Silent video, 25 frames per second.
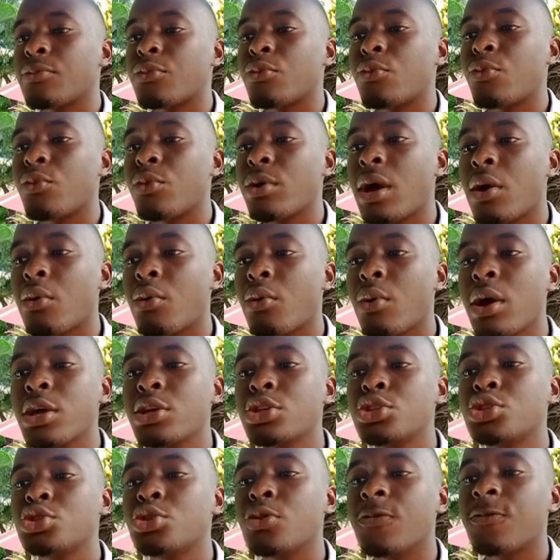we are
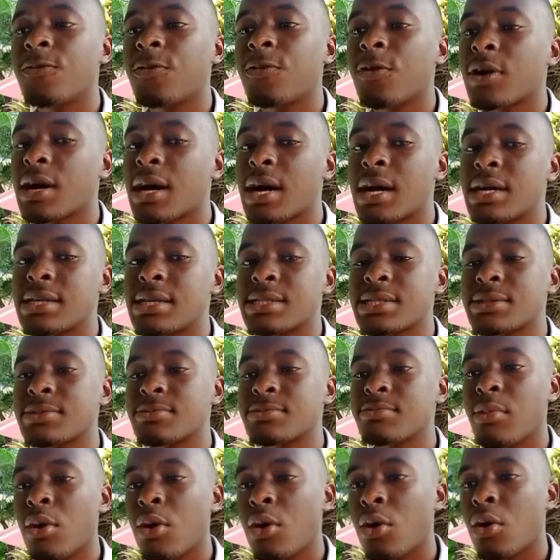going to focus
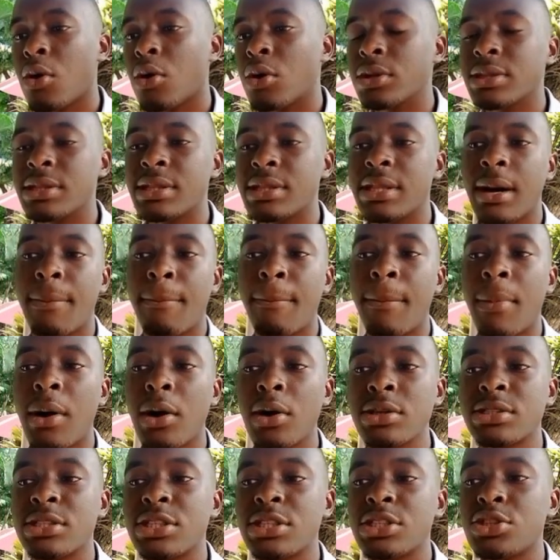more on the
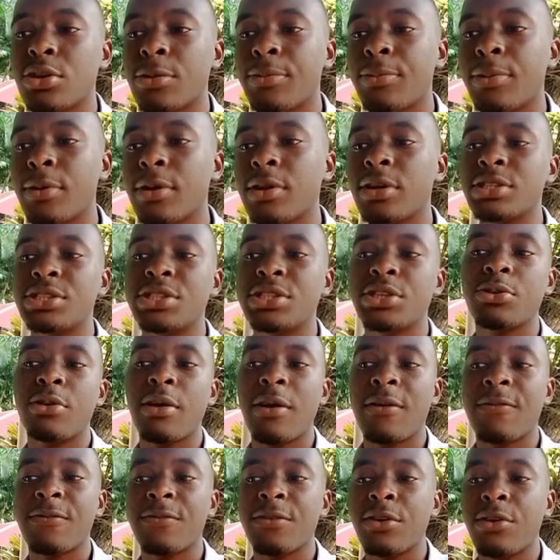multi-topology
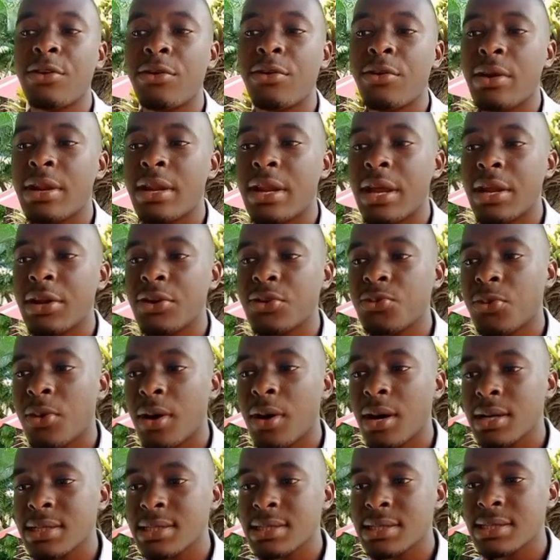graph neural
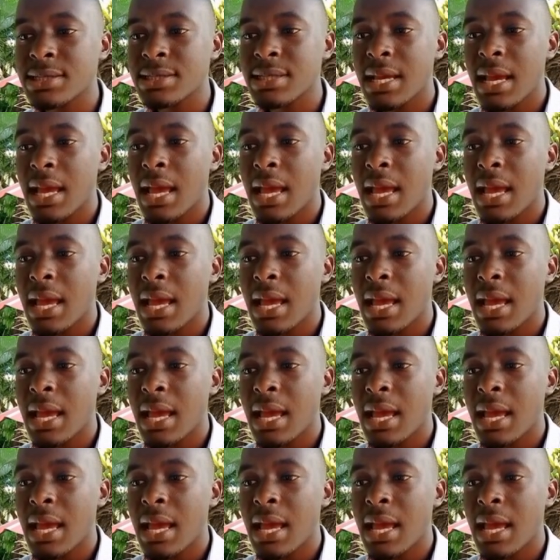networks,